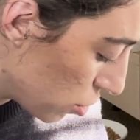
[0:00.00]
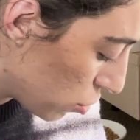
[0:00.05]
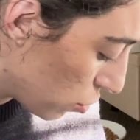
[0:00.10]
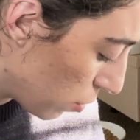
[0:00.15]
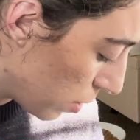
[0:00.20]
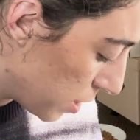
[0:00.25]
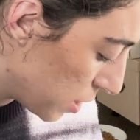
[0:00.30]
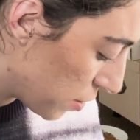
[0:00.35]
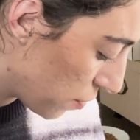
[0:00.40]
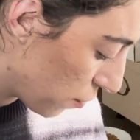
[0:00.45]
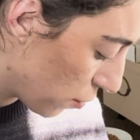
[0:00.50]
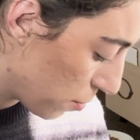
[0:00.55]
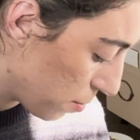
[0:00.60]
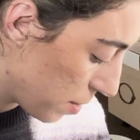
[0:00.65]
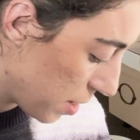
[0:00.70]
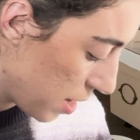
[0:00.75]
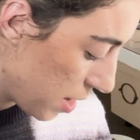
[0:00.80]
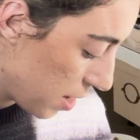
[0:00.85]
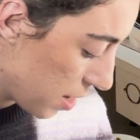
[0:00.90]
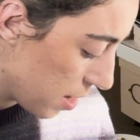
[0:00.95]
choice for
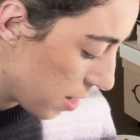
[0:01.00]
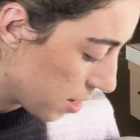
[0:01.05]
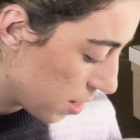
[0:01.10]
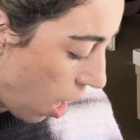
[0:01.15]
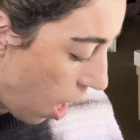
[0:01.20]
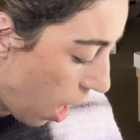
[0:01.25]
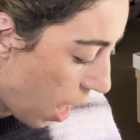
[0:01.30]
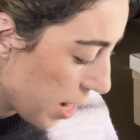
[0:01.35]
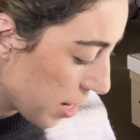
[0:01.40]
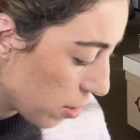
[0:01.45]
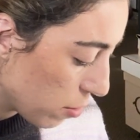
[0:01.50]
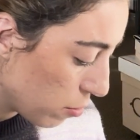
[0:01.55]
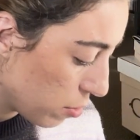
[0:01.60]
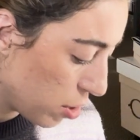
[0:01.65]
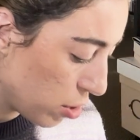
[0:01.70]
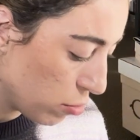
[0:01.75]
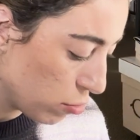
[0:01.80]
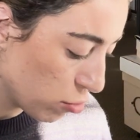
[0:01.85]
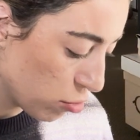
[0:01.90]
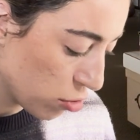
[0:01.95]
me. I don't
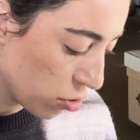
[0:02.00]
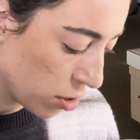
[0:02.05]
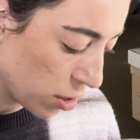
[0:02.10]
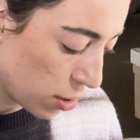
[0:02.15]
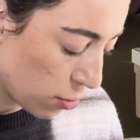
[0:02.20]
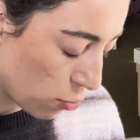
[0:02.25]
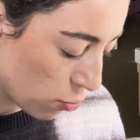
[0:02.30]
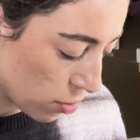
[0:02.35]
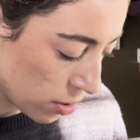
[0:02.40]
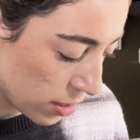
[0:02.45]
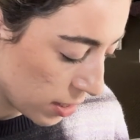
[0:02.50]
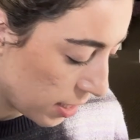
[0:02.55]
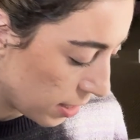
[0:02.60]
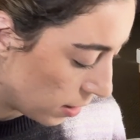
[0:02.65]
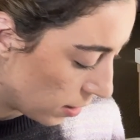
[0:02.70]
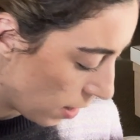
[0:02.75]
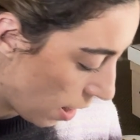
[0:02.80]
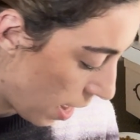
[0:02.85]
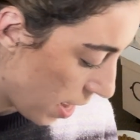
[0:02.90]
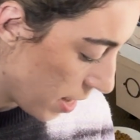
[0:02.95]
usually really
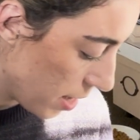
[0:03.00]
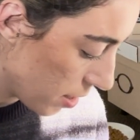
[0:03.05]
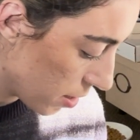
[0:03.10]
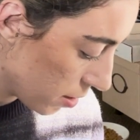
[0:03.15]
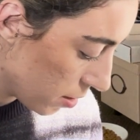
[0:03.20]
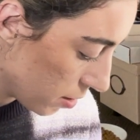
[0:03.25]
like